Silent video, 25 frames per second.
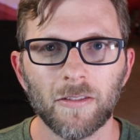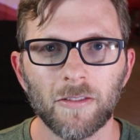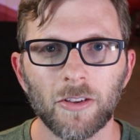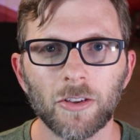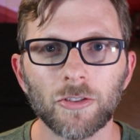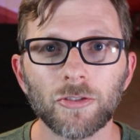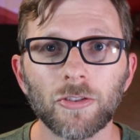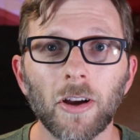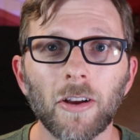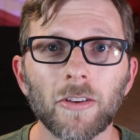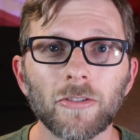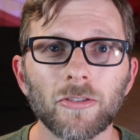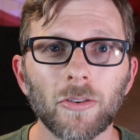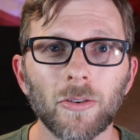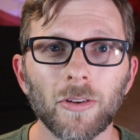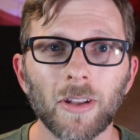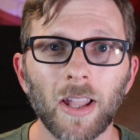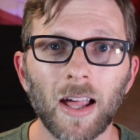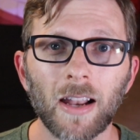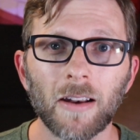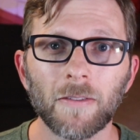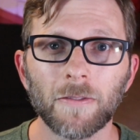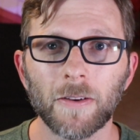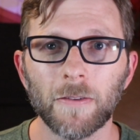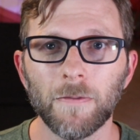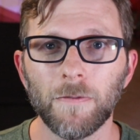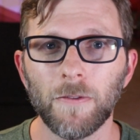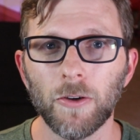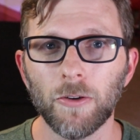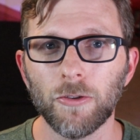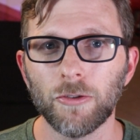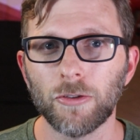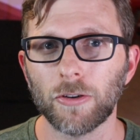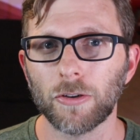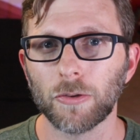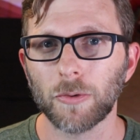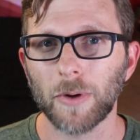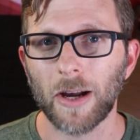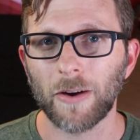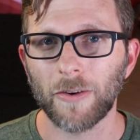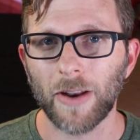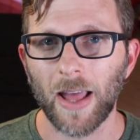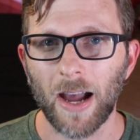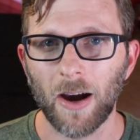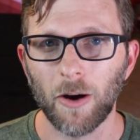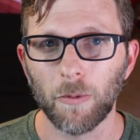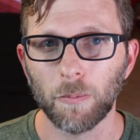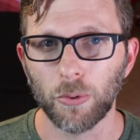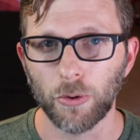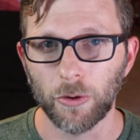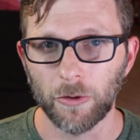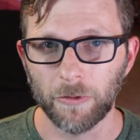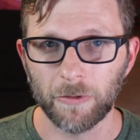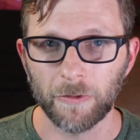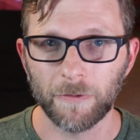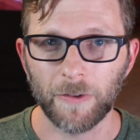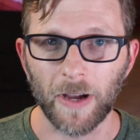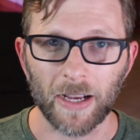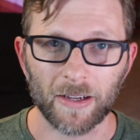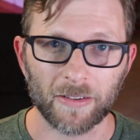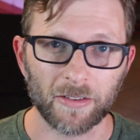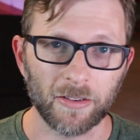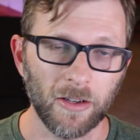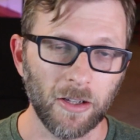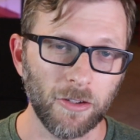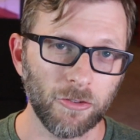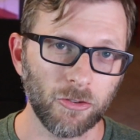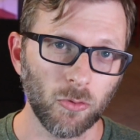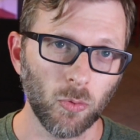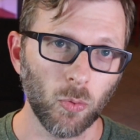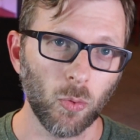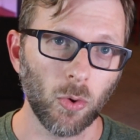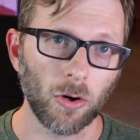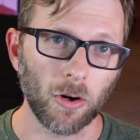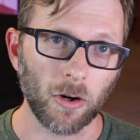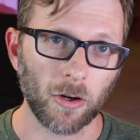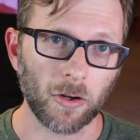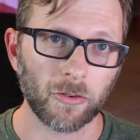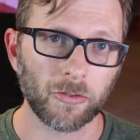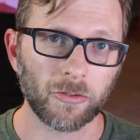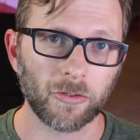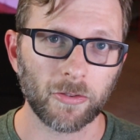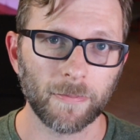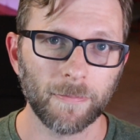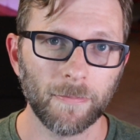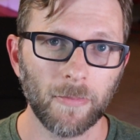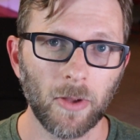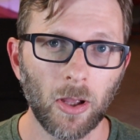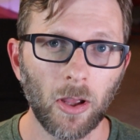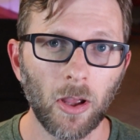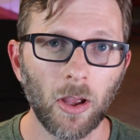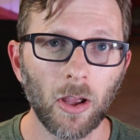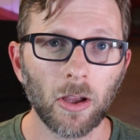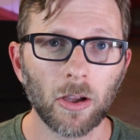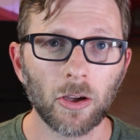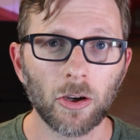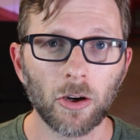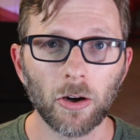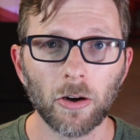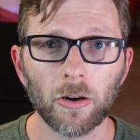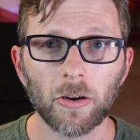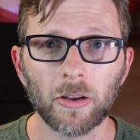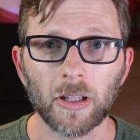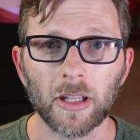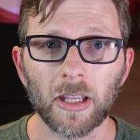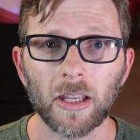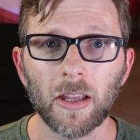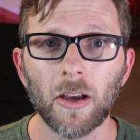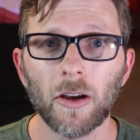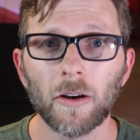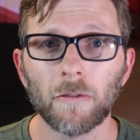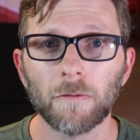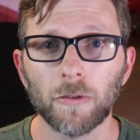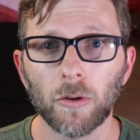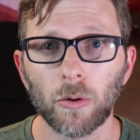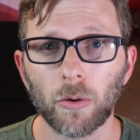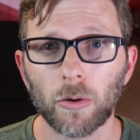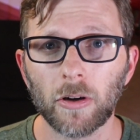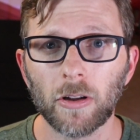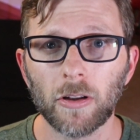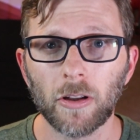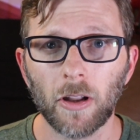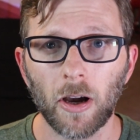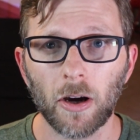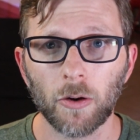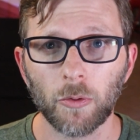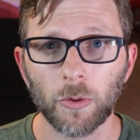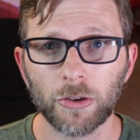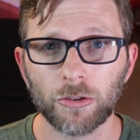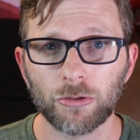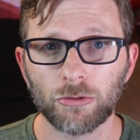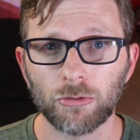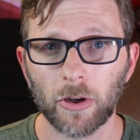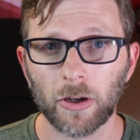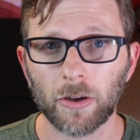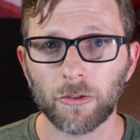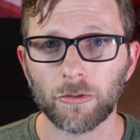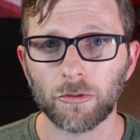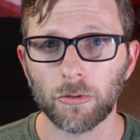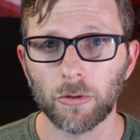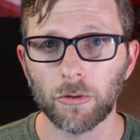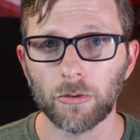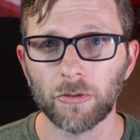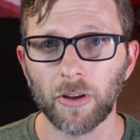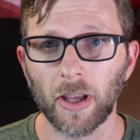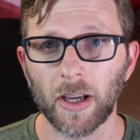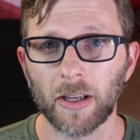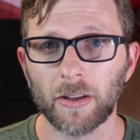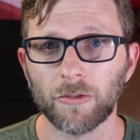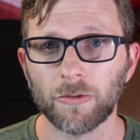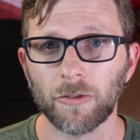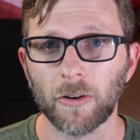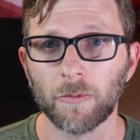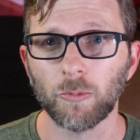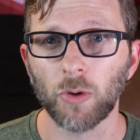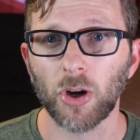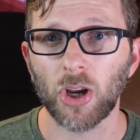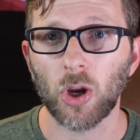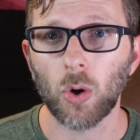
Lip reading: There's also a lot of confusion around how proof of vaccination works. Currently, Florida law restricts cruise lines from